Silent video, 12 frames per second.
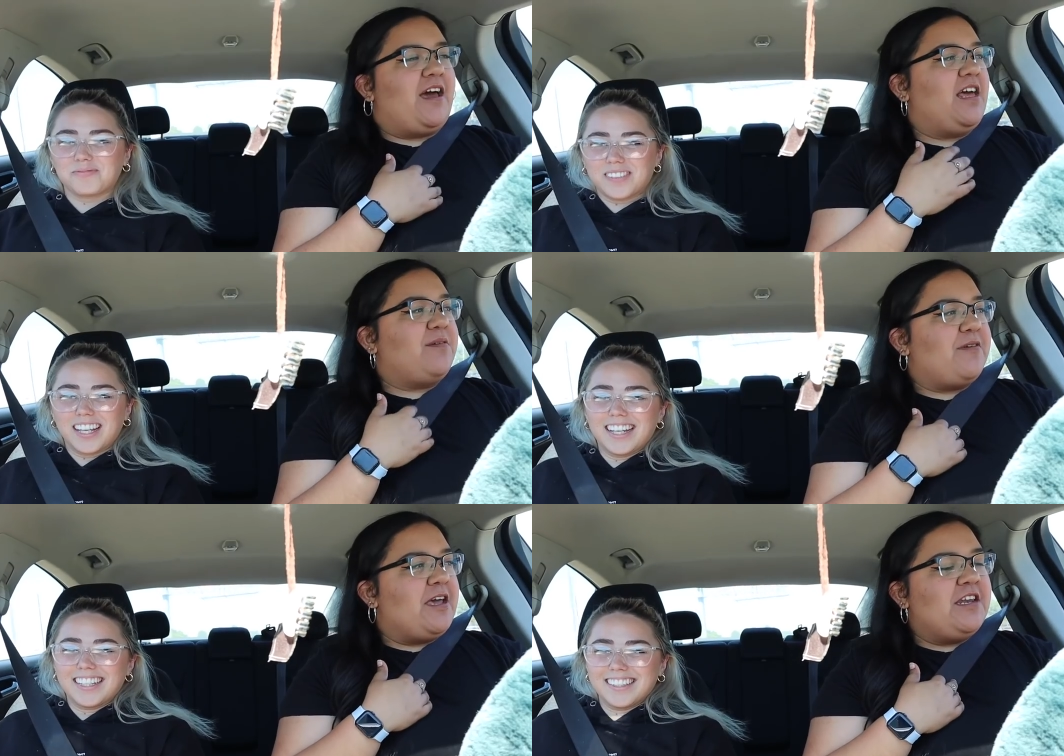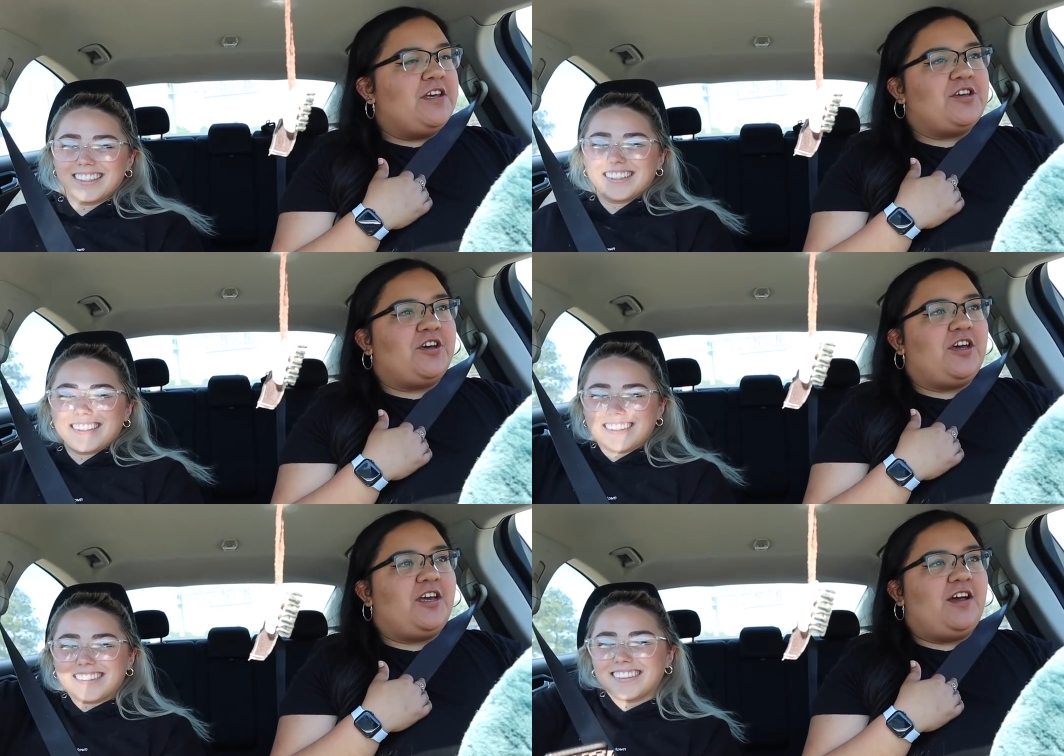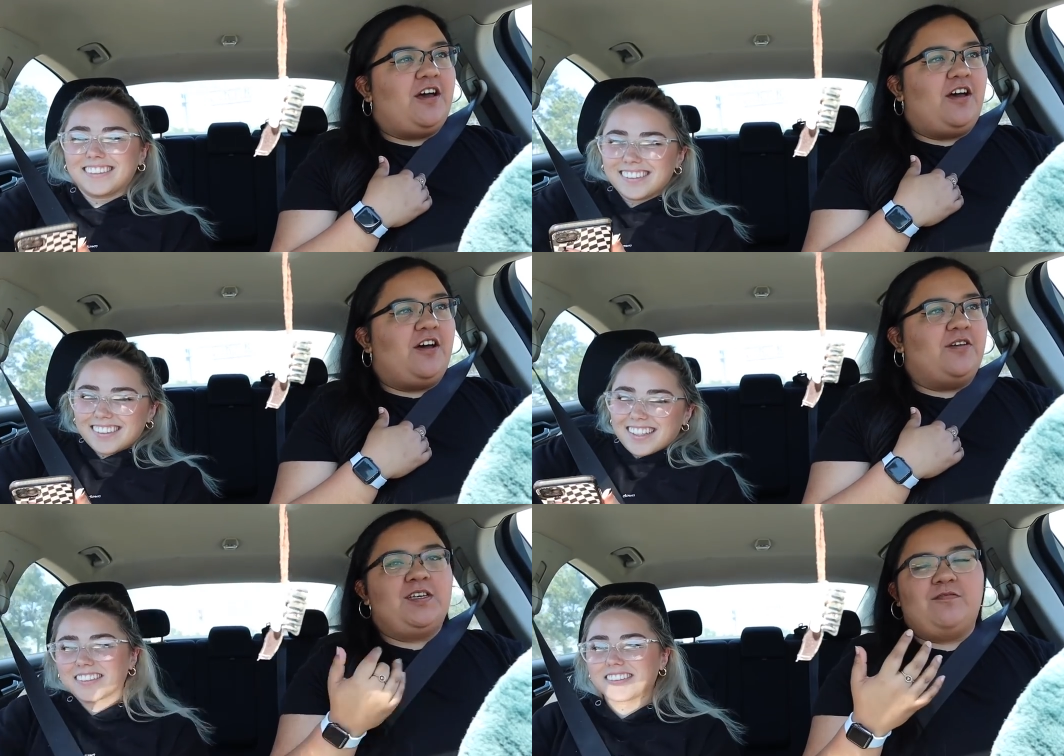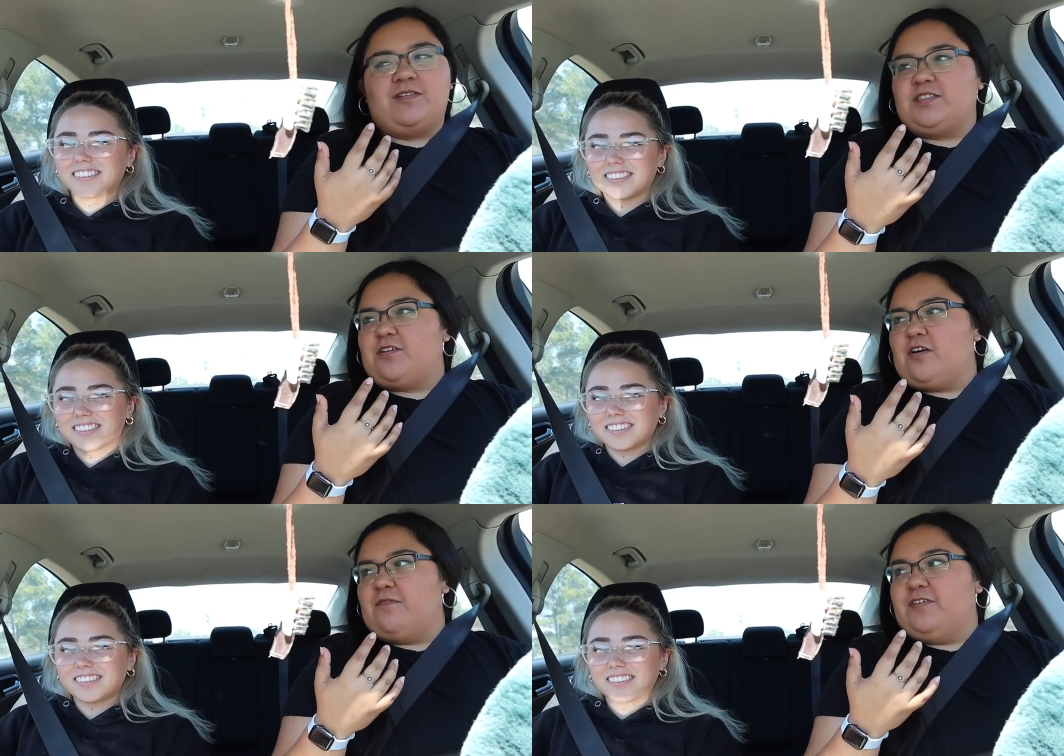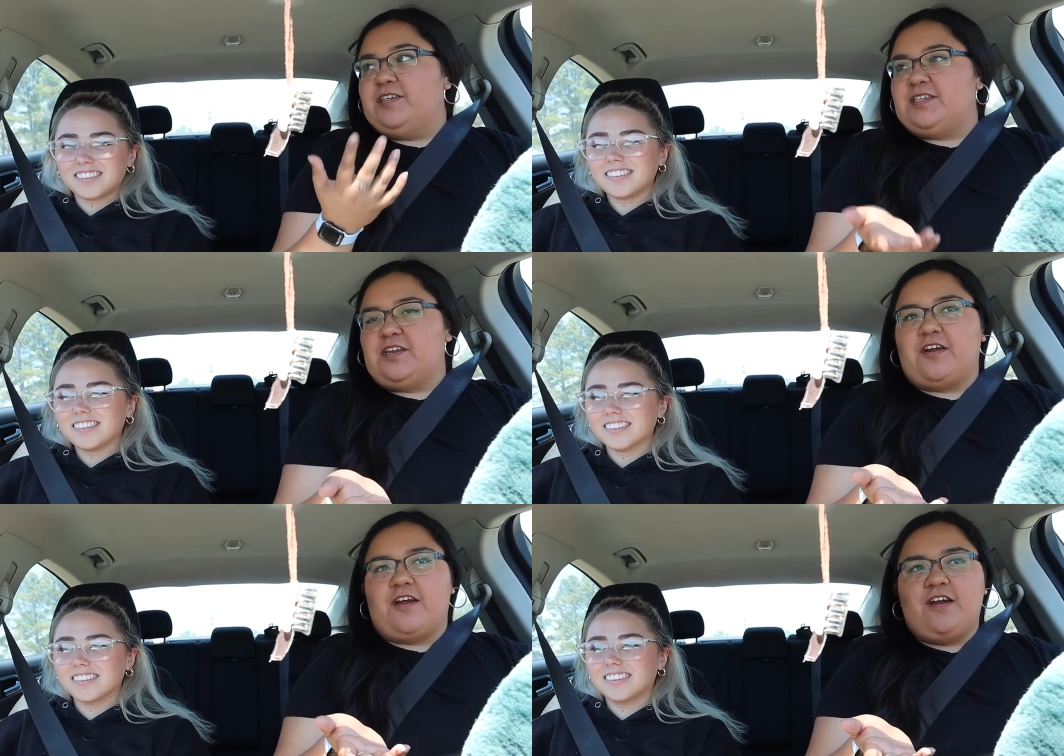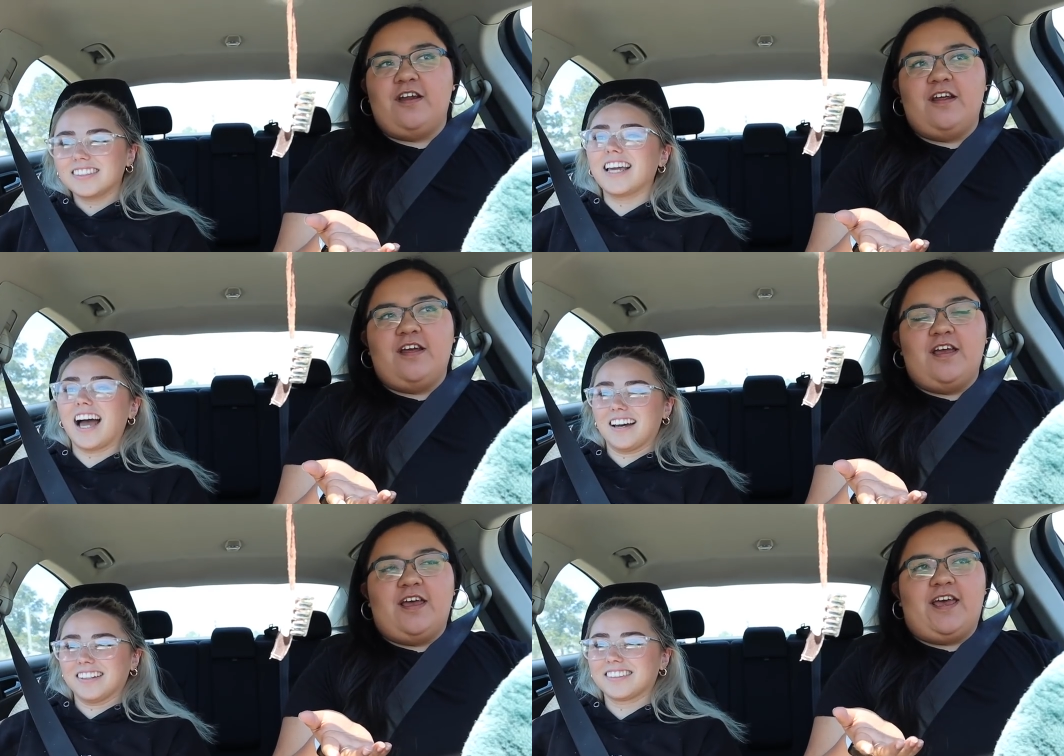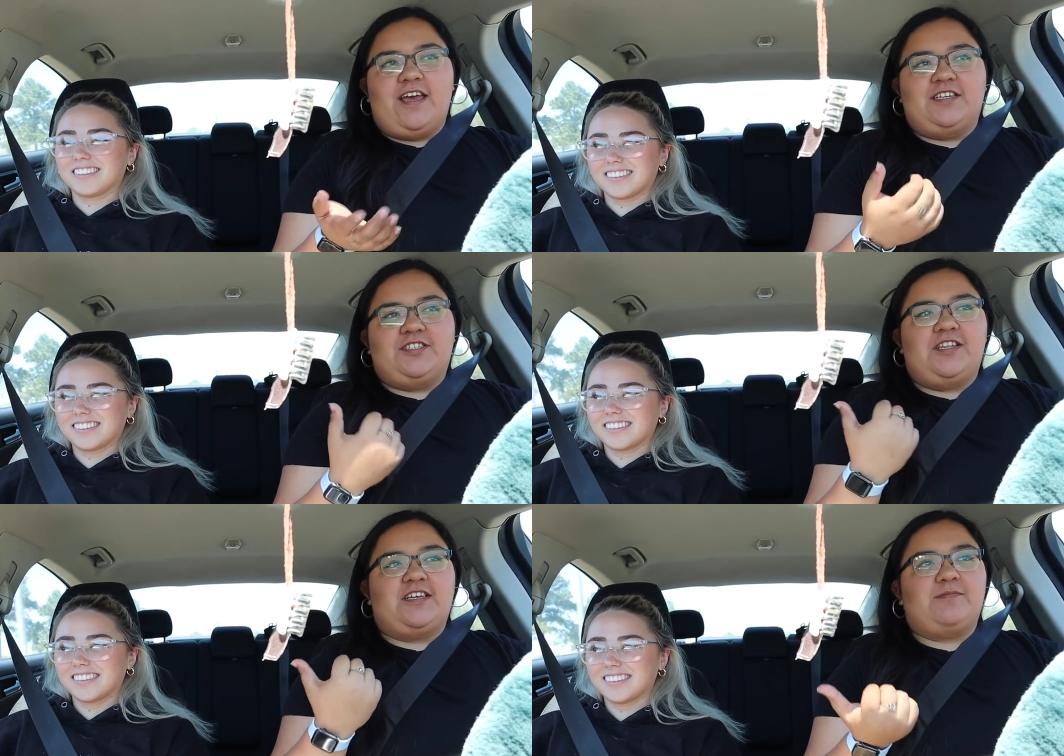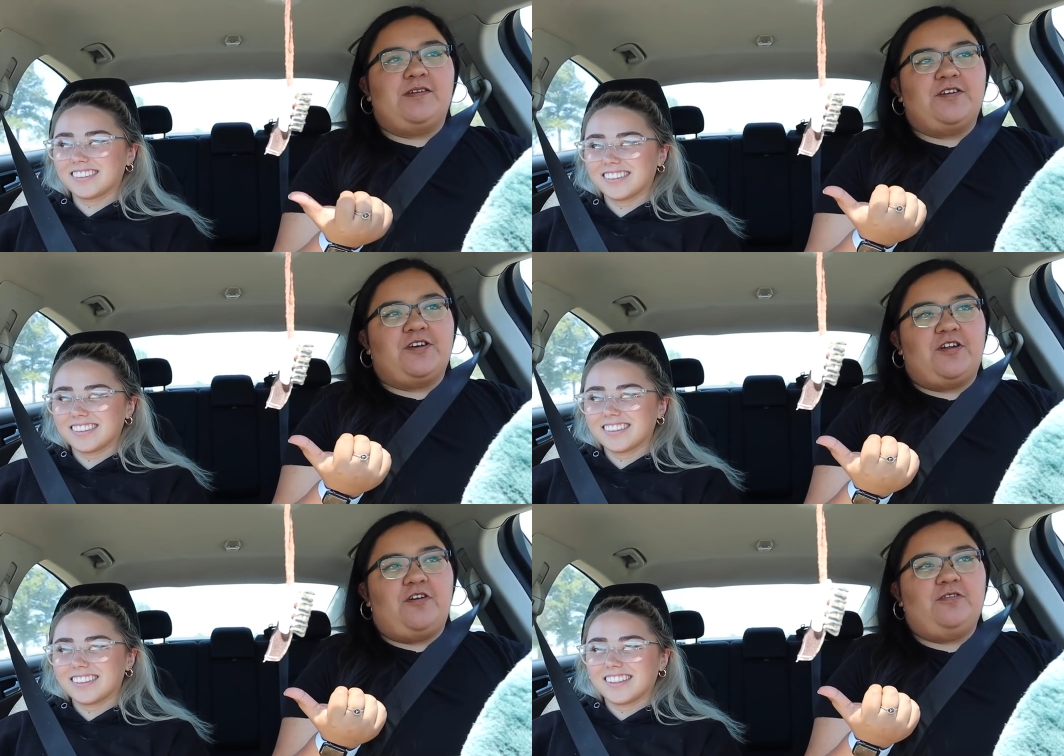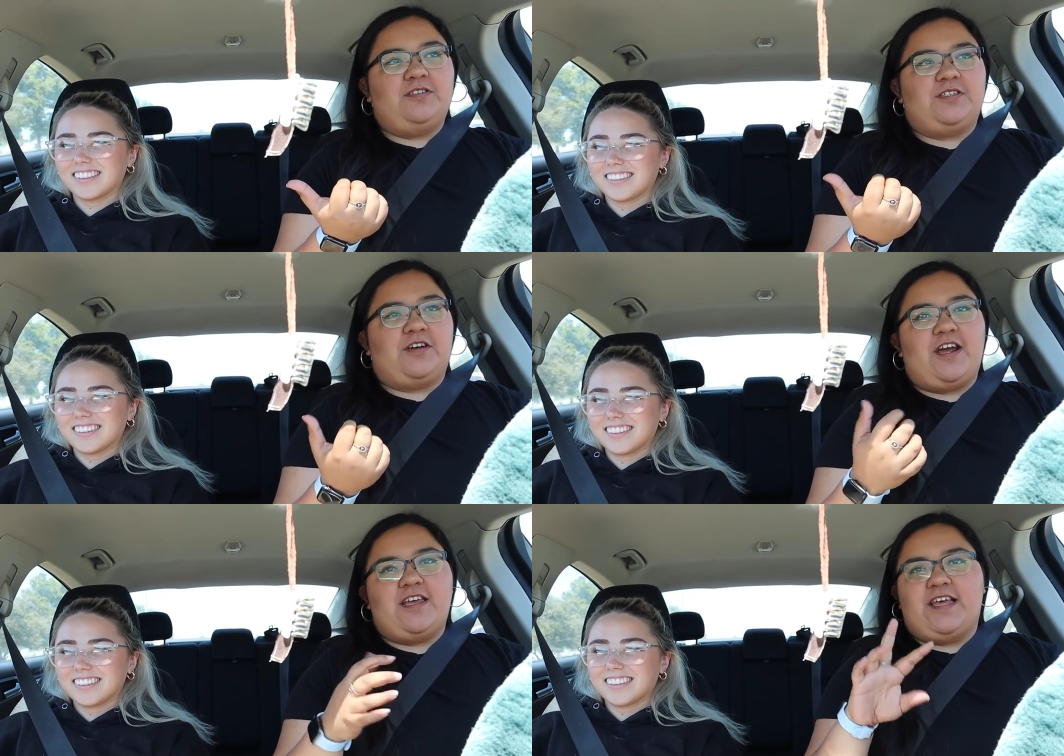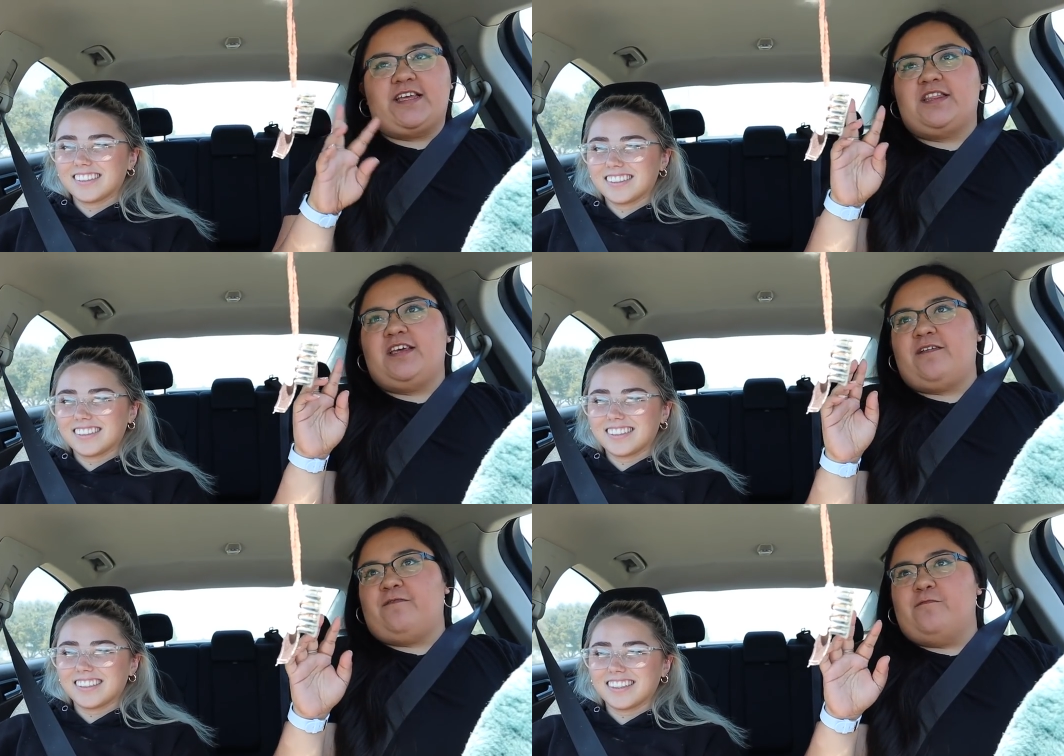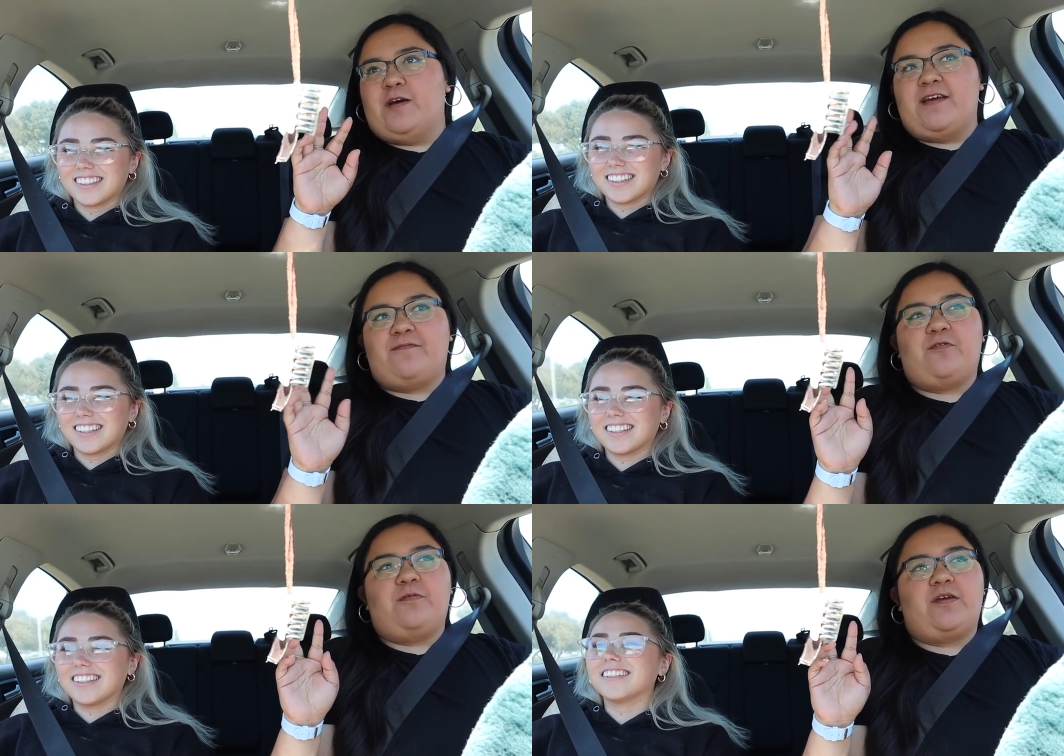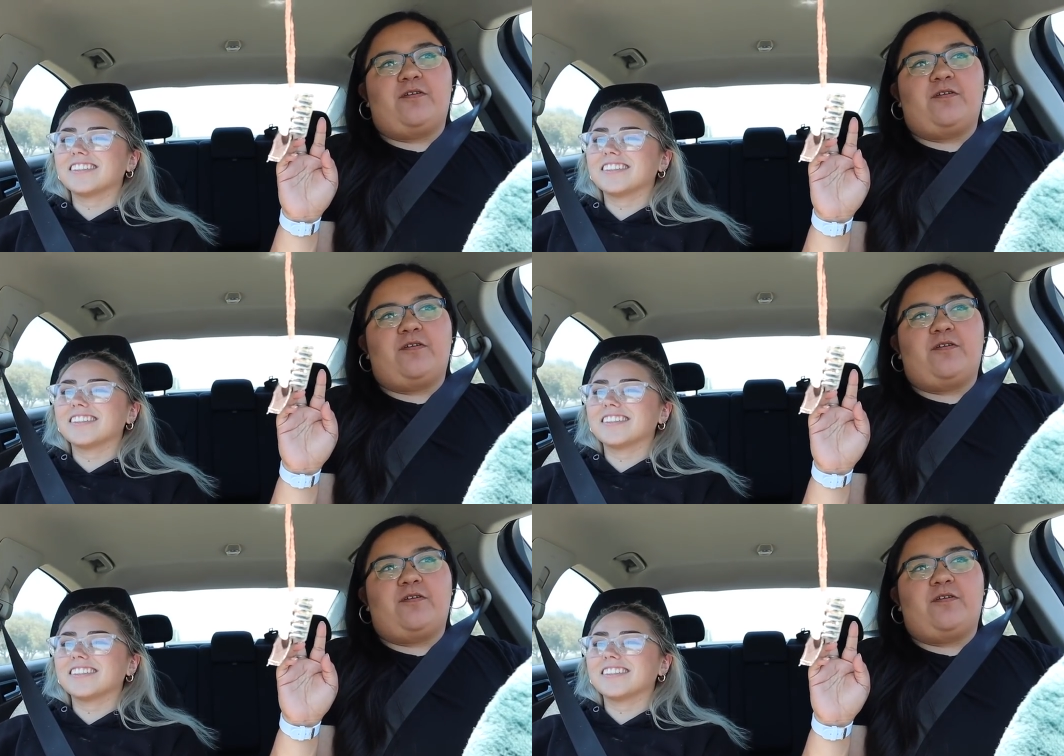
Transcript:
Speaker 1: like being a good, what's called visitor. Yeah. And she likes being a good hoster, and like whenever we